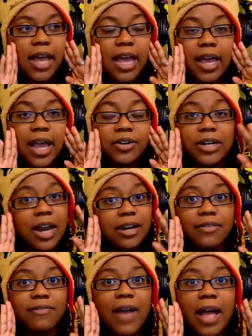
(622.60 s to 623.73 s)
I could not
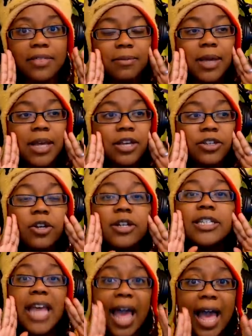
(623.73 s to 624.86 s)
even fathom. Your
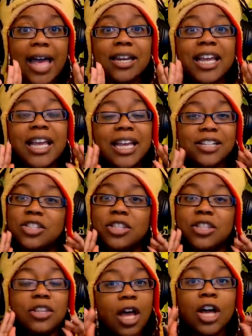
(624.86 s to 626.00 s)
dad is
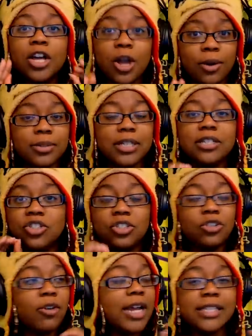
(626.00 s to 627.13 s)
a goat.
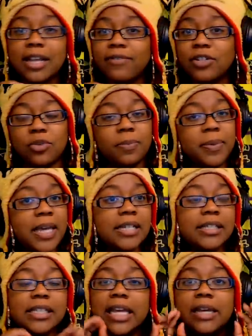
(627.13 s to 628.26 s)
Greatest ever do it,
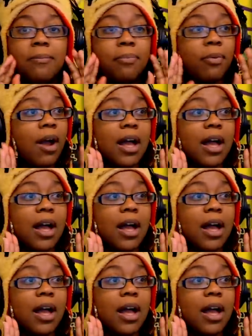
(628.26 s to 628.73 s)
because I could